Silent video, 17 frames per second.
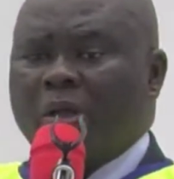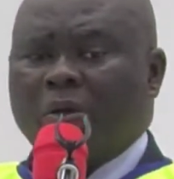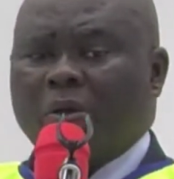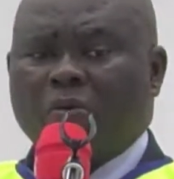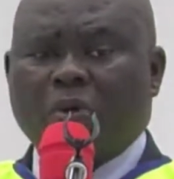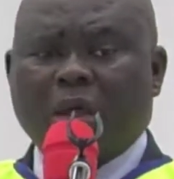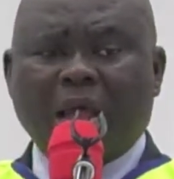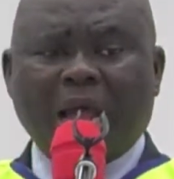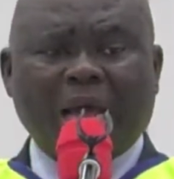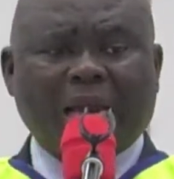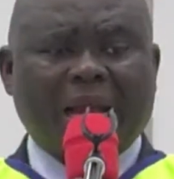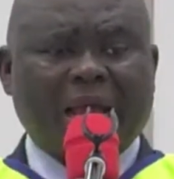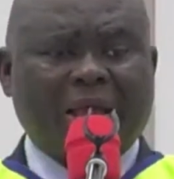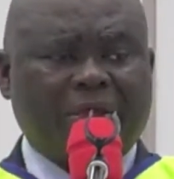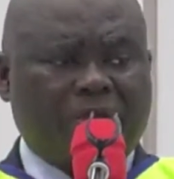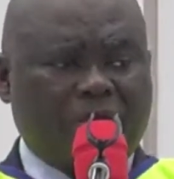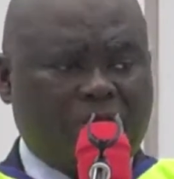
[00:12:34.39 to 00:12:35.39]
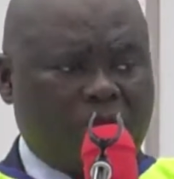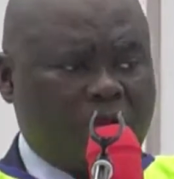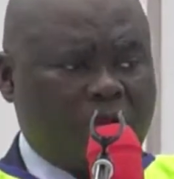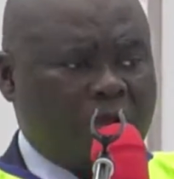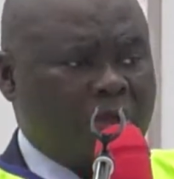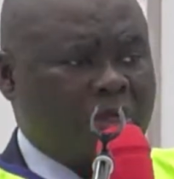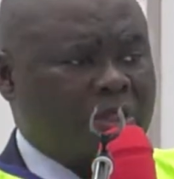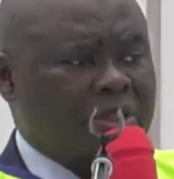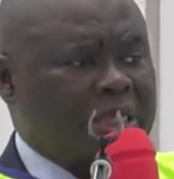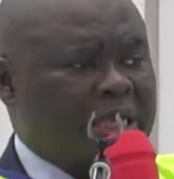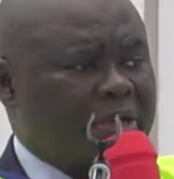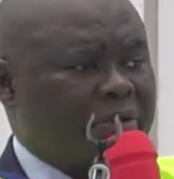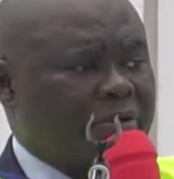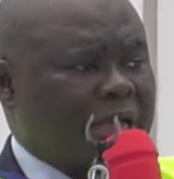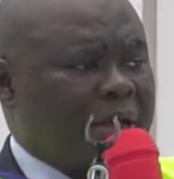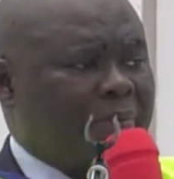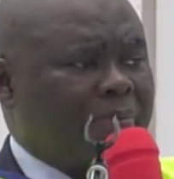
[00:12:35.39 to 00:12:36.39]
Where are you? Shake
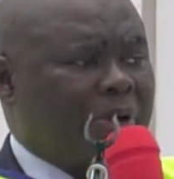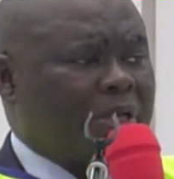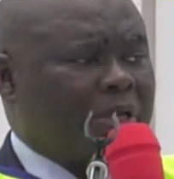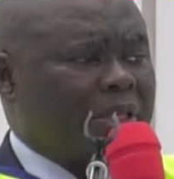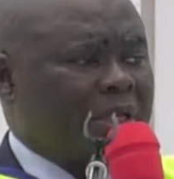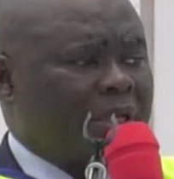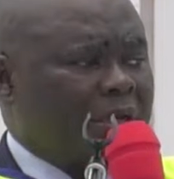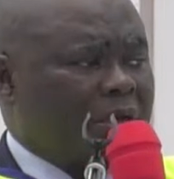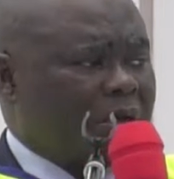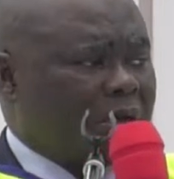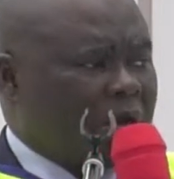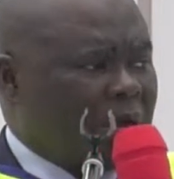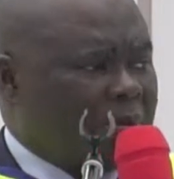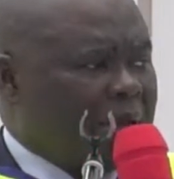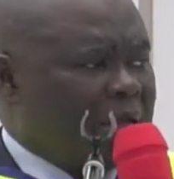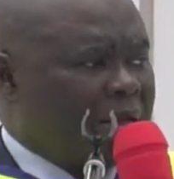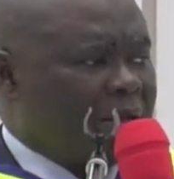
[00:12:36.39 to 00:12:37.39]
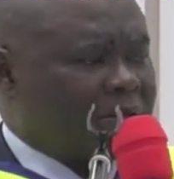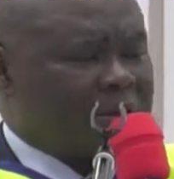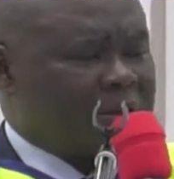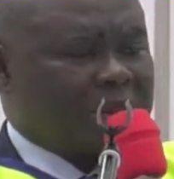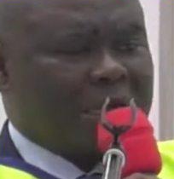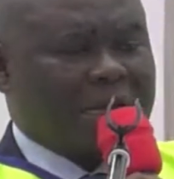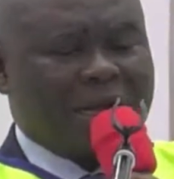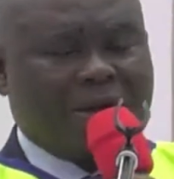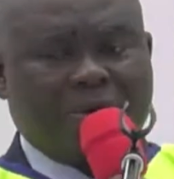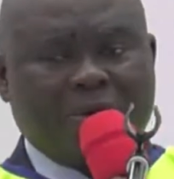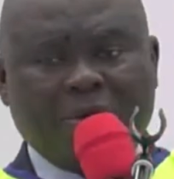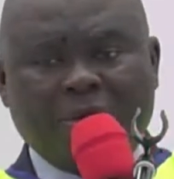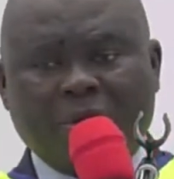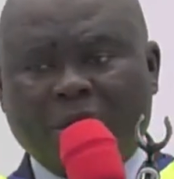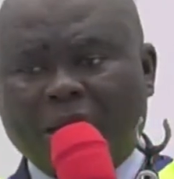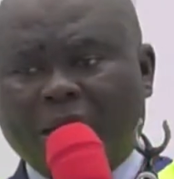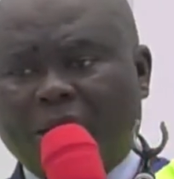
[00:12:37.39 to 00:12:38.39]
your body. Come out now. I